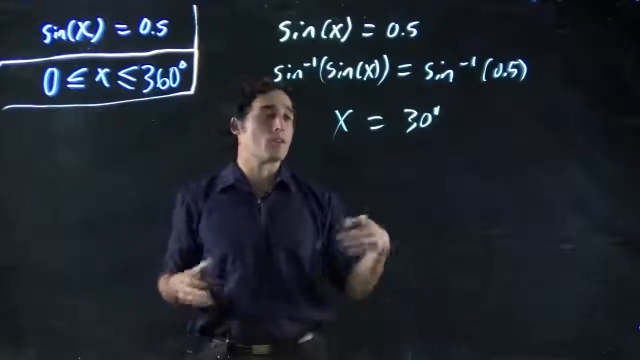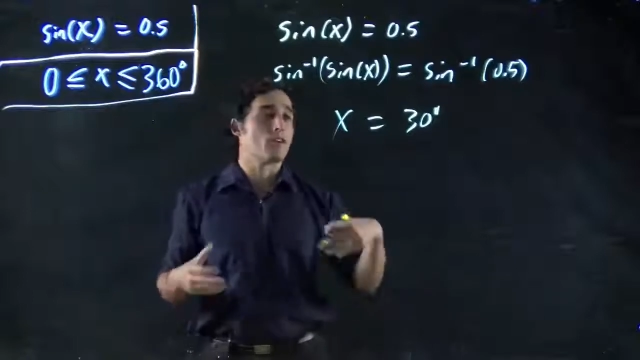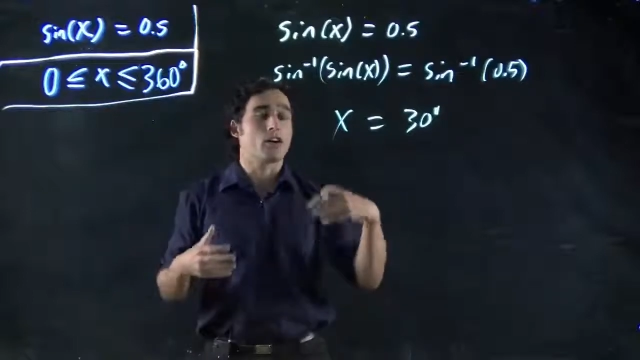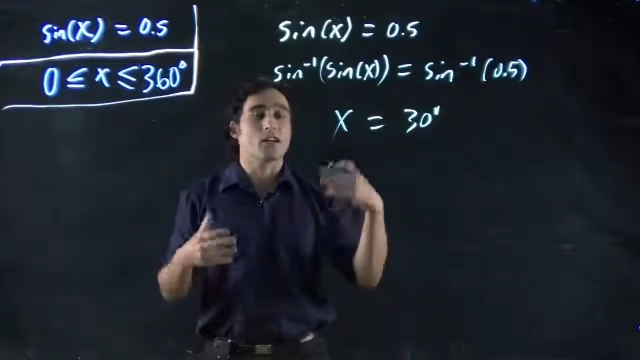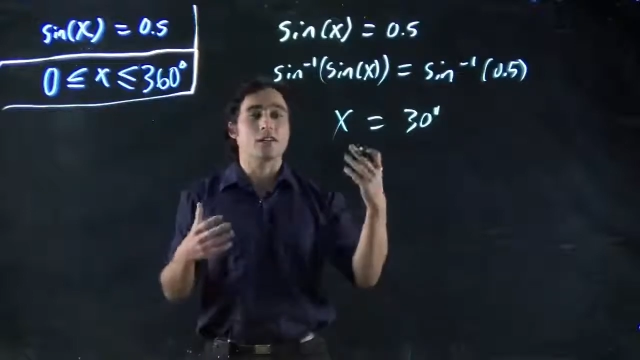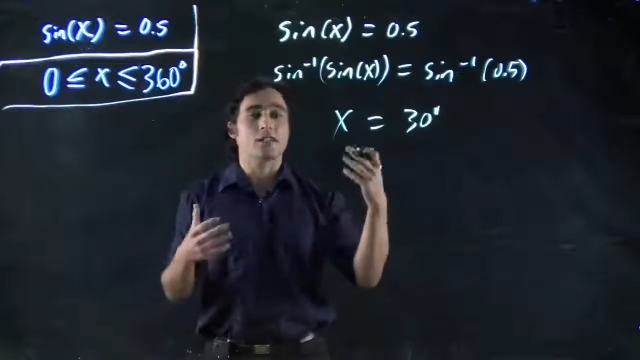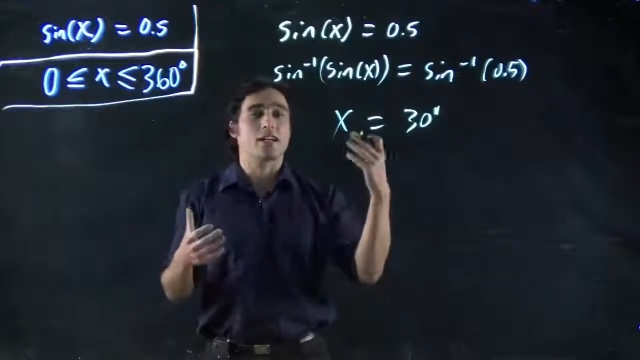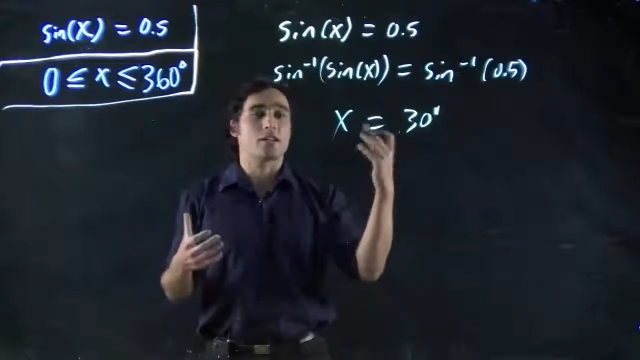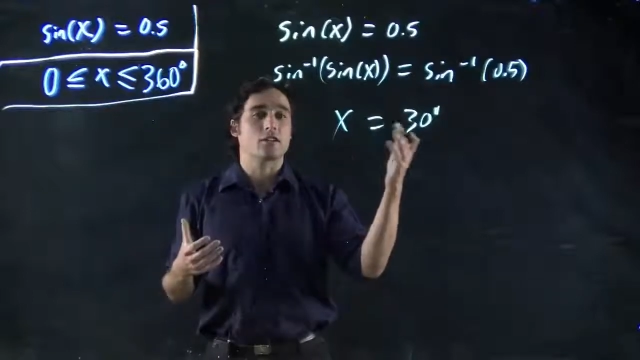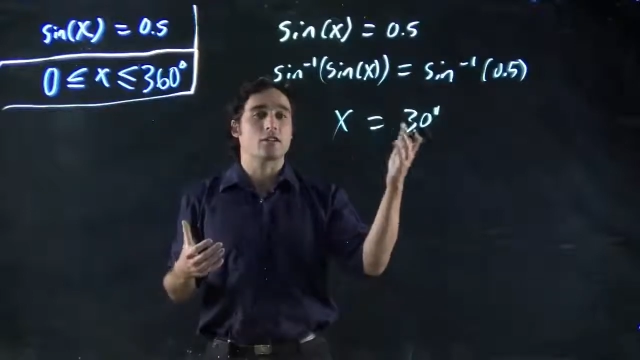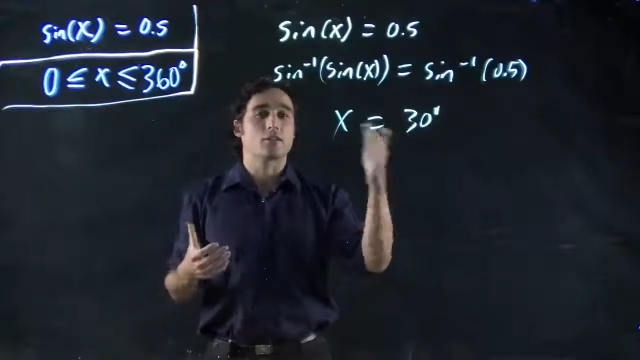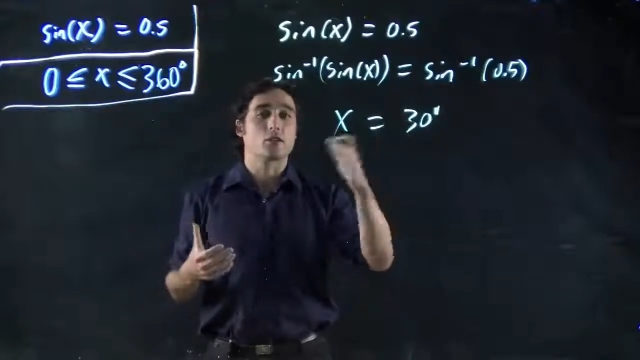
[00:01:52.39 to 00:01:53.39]
we've already looked at how to
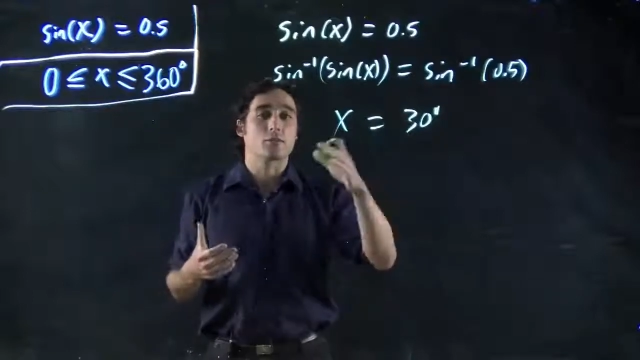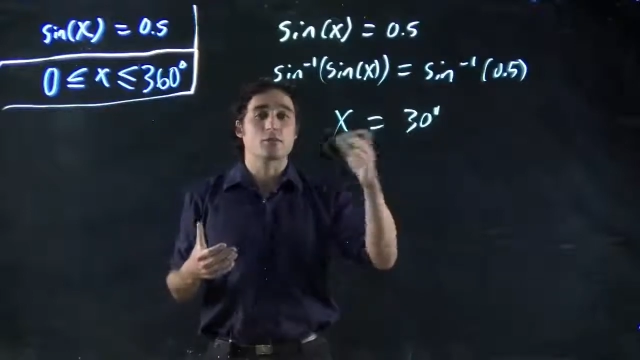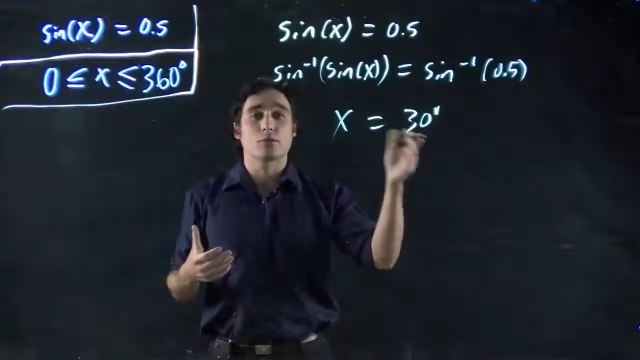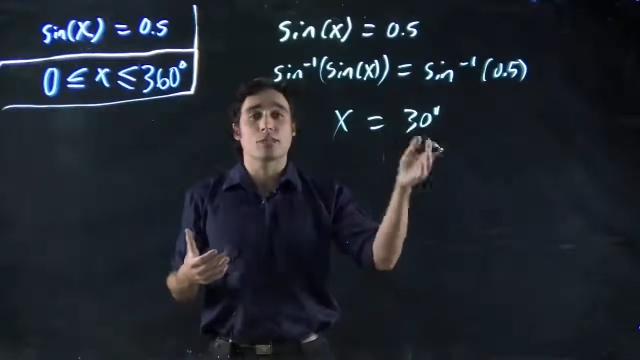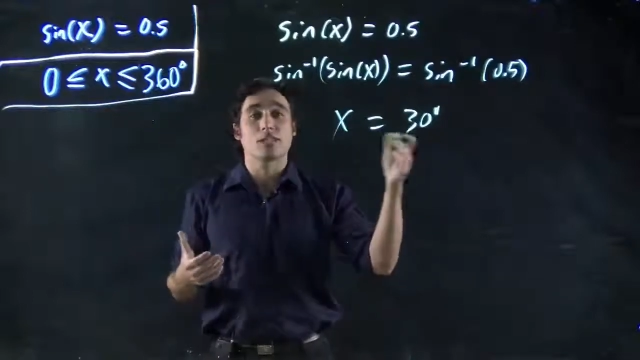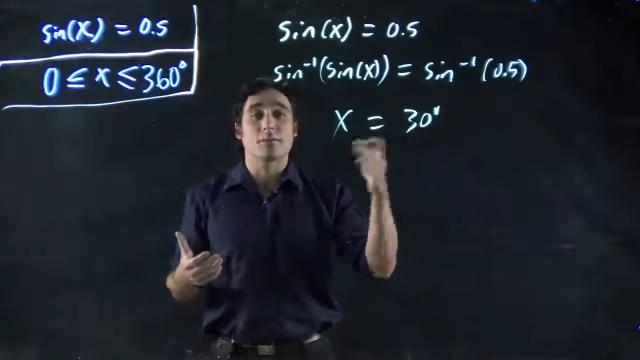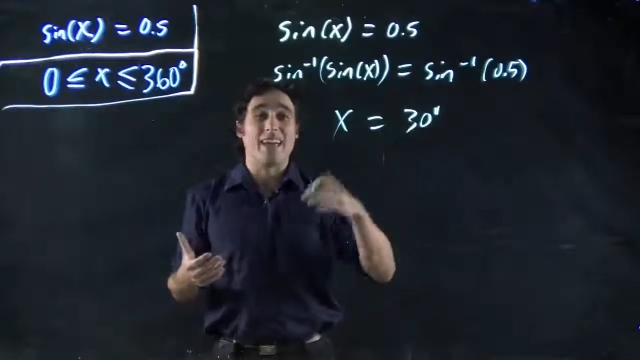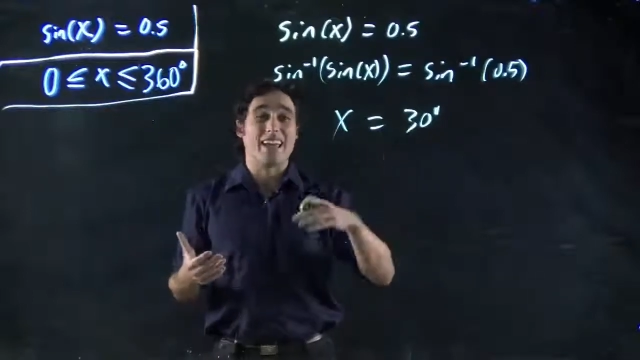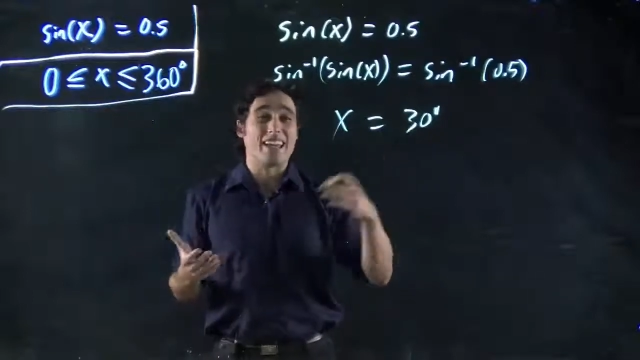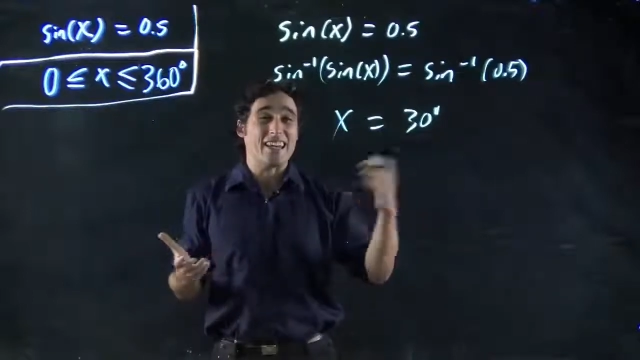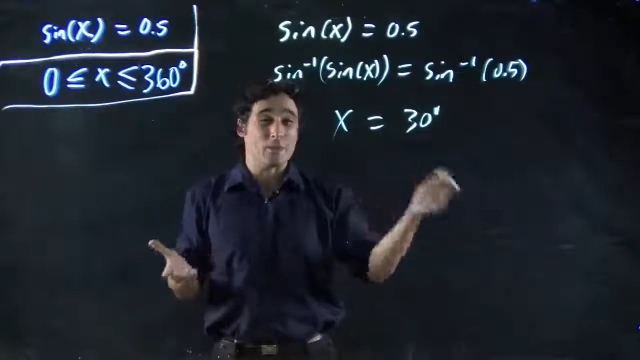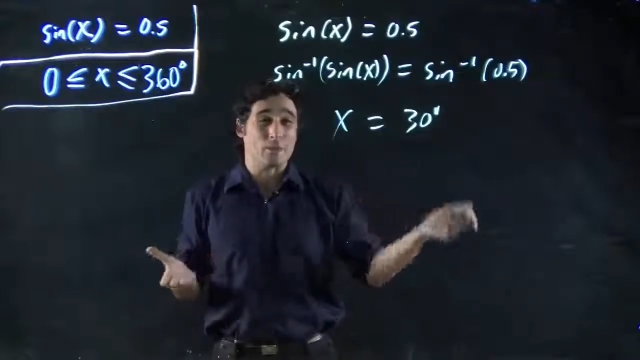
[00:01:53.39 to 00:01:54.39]
convert between them
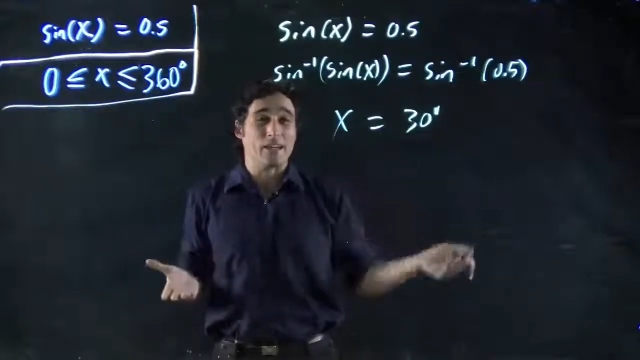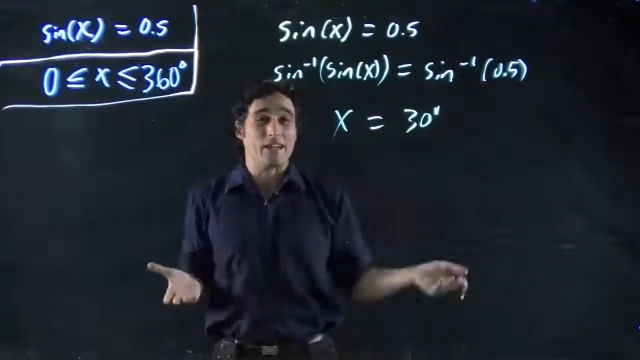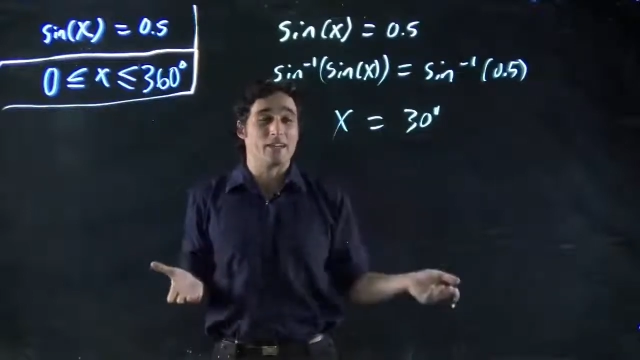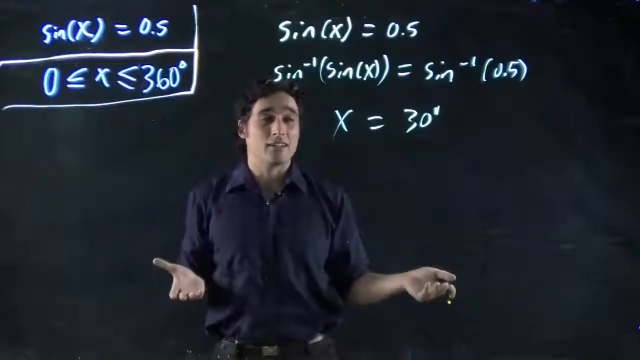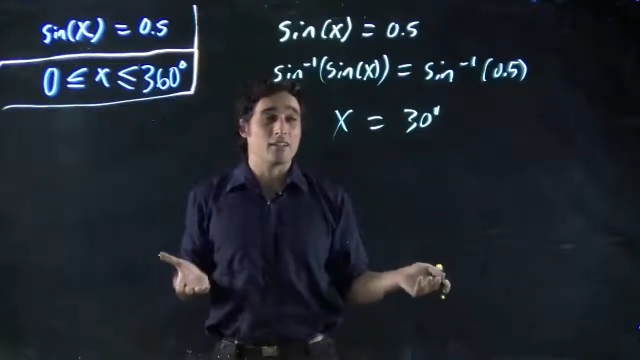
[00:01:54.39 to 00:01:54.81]
anyway.